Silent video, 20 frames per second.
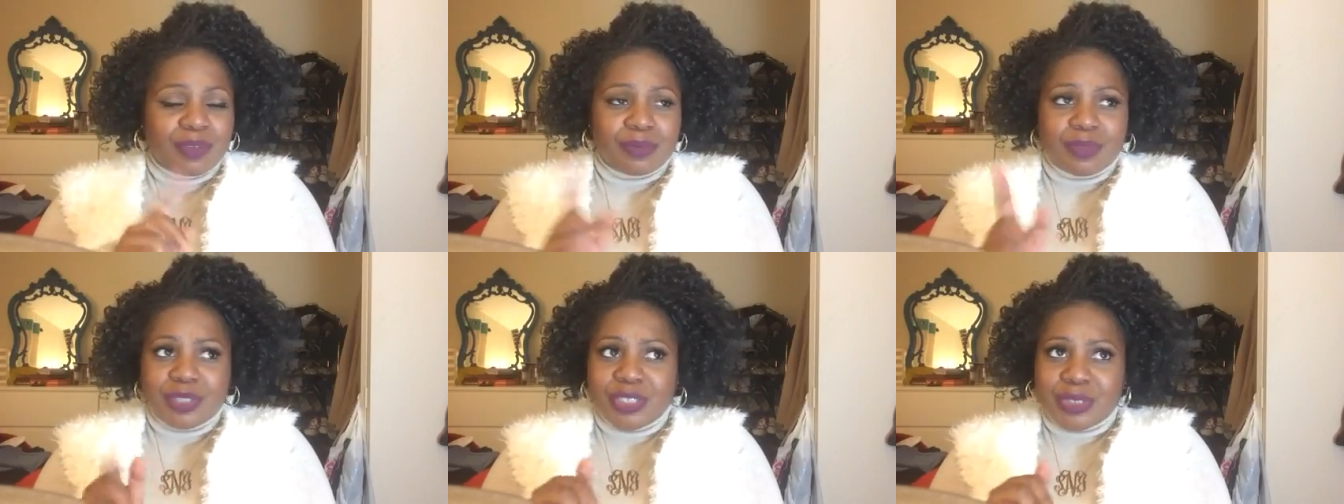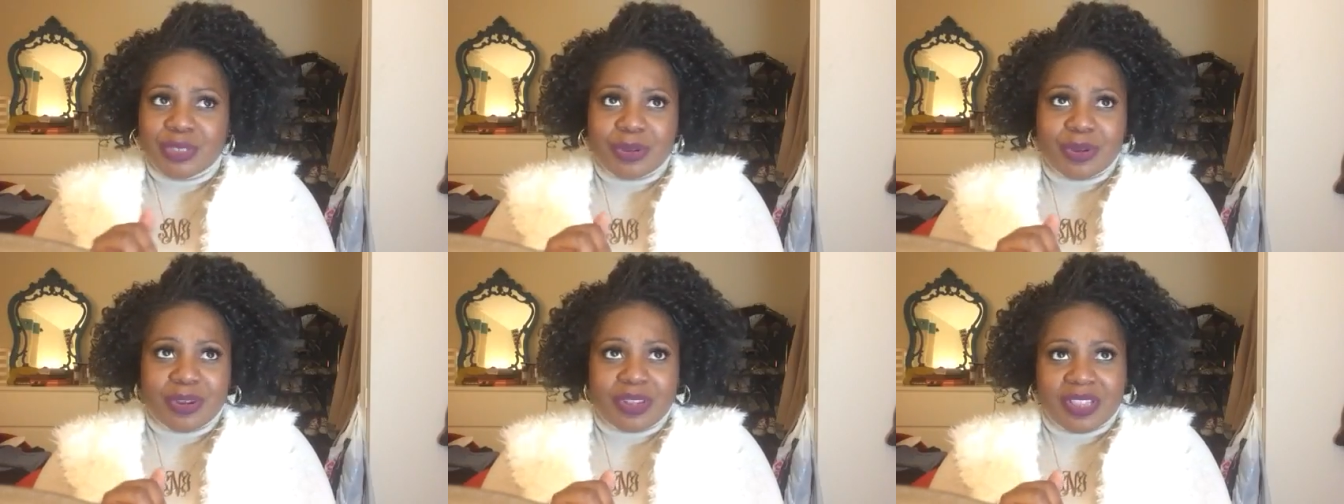
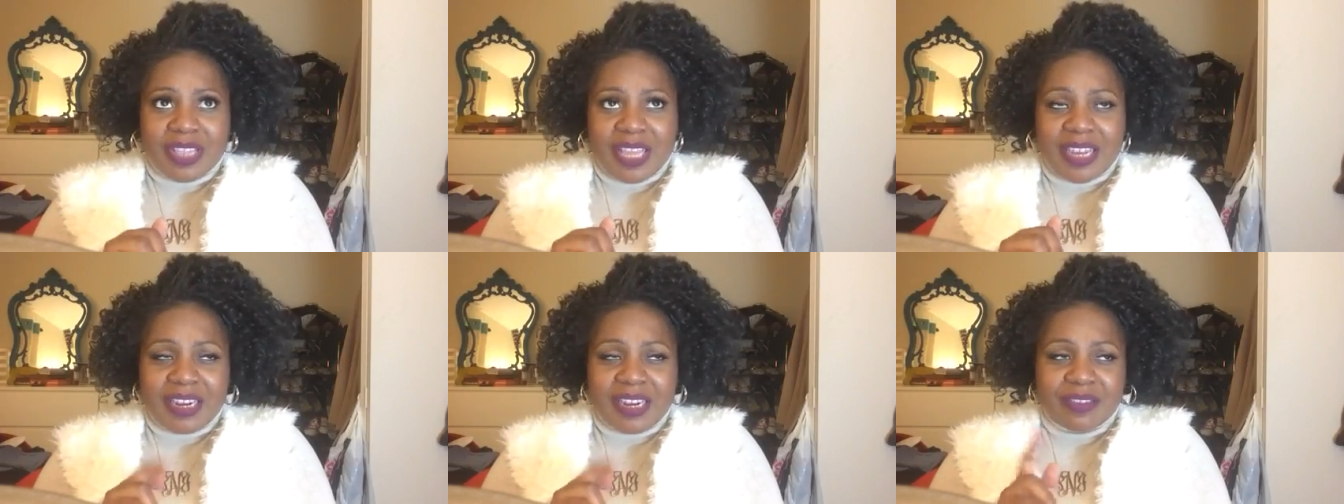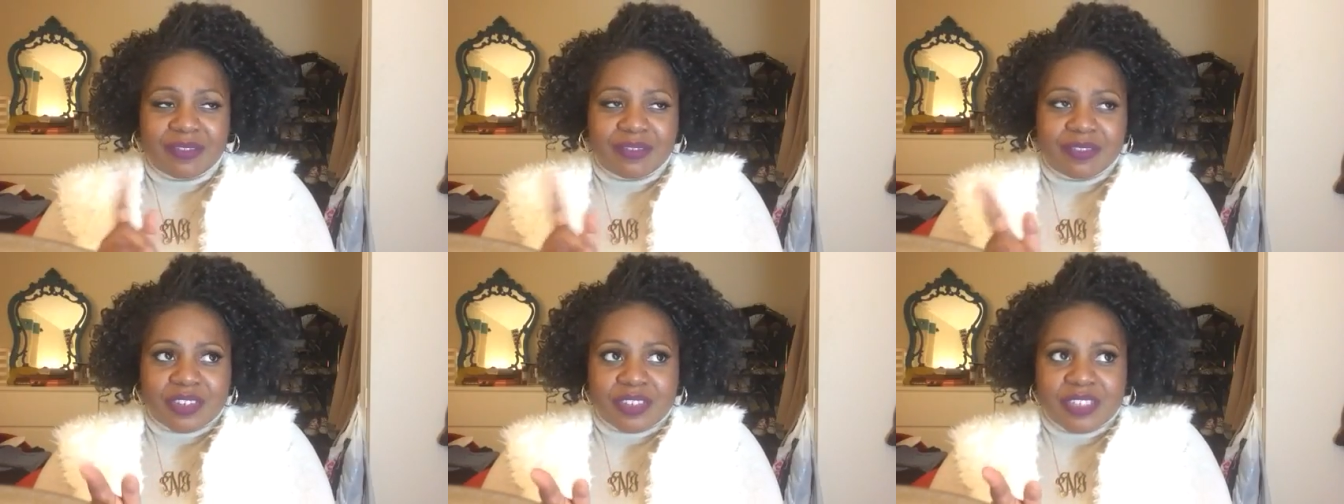what you call that
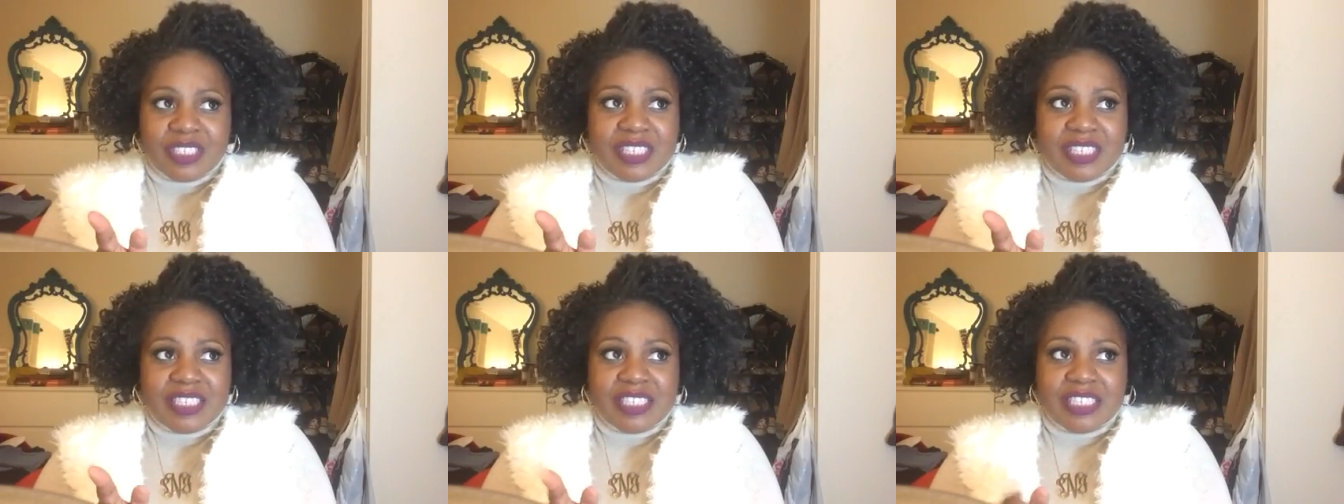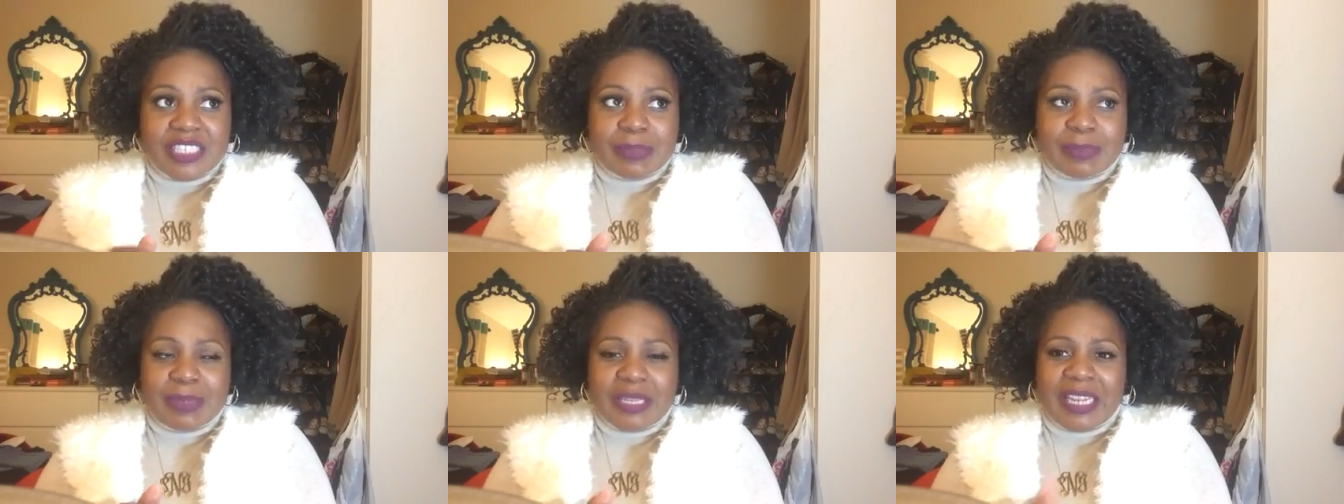not
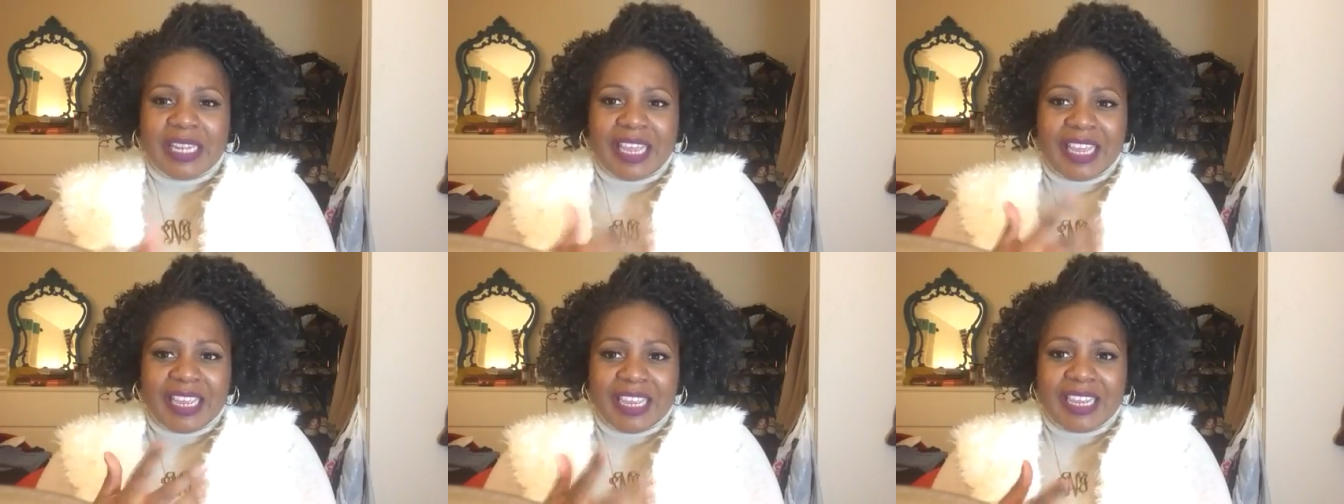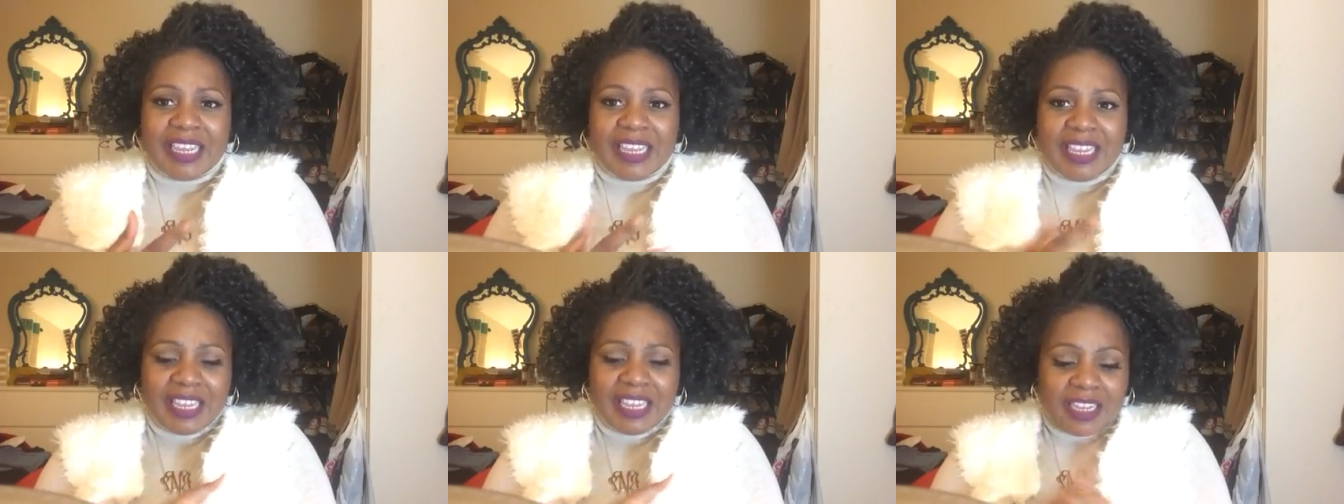verses but
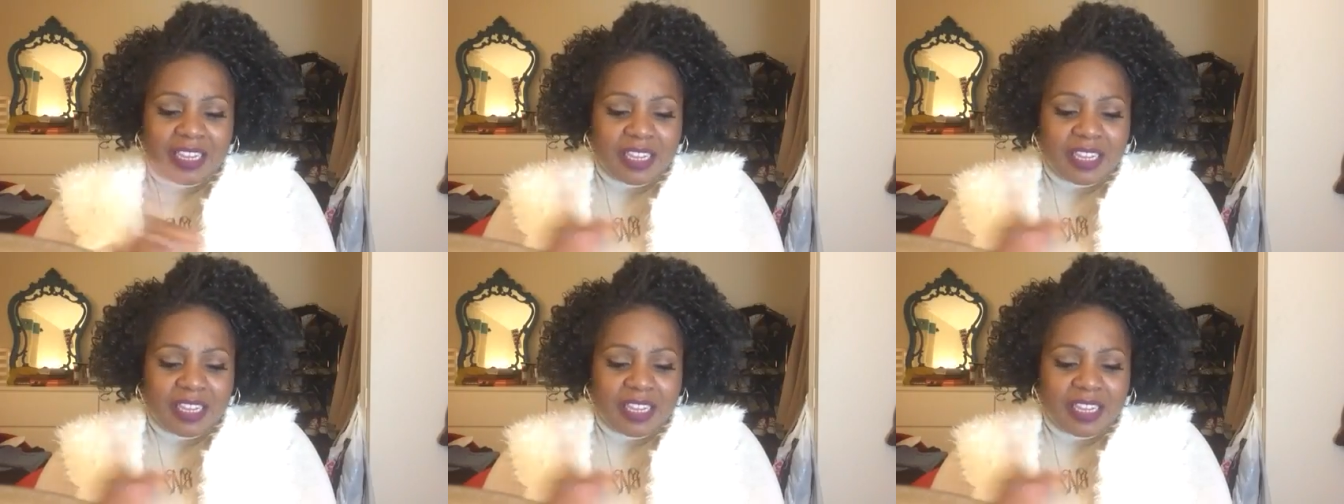like